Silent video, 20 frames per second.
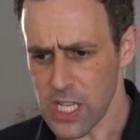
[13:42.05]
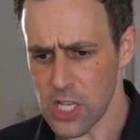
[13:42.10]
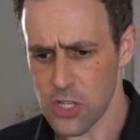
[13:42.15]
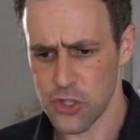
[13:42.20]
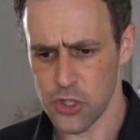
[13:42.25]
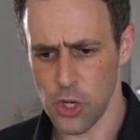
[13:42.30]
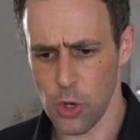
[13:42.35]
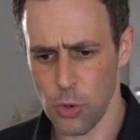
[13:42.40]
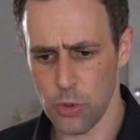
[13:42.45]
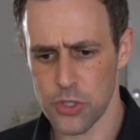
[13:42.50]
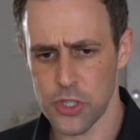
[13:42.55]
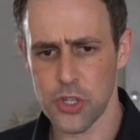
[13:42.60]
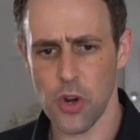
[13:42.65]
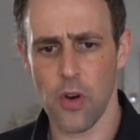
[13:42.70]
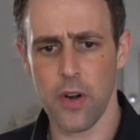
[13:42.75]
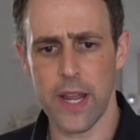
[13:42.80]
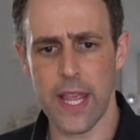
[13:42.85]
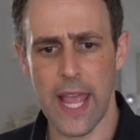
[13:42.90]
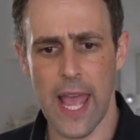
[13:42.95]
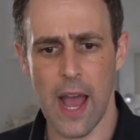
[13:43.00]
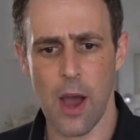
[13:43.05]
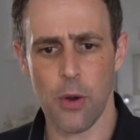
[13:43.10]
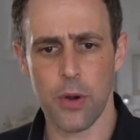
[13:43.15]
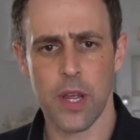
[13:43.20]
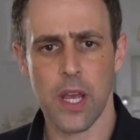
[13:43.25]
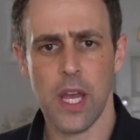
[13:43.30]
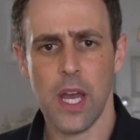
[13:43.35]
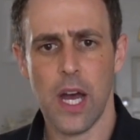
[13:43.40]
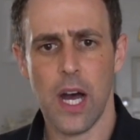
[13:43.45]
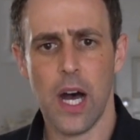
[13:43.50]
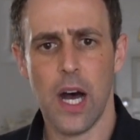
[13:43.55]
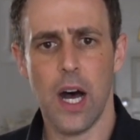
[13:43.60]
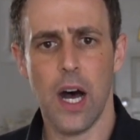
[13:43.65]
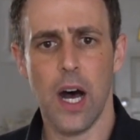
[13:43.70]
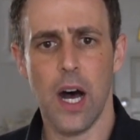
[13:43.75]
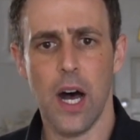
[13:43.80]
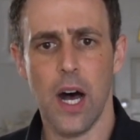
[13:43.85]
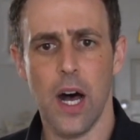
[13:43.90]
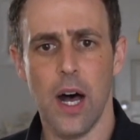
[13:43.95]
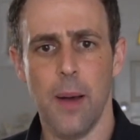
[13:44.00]
So starting out,
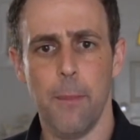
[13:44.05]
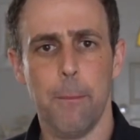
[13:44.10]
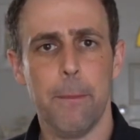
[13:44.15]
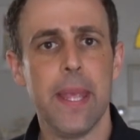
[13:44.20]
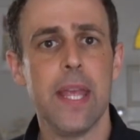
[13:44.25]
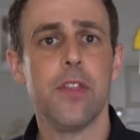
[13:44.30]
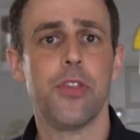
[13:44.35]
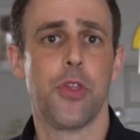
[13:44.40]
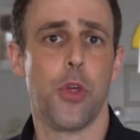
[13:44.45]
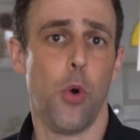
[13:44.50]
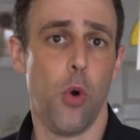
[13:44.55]
Pete